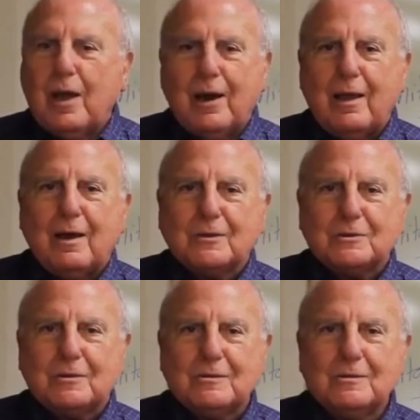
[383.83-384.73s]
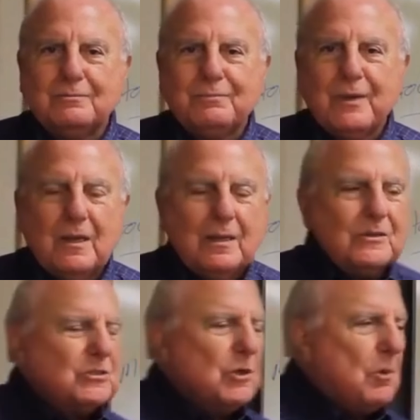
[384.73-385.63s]
antioxidants.
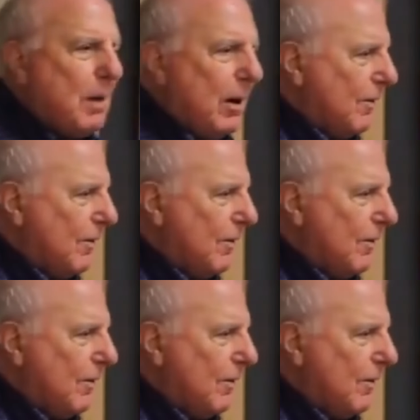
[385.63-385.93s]
So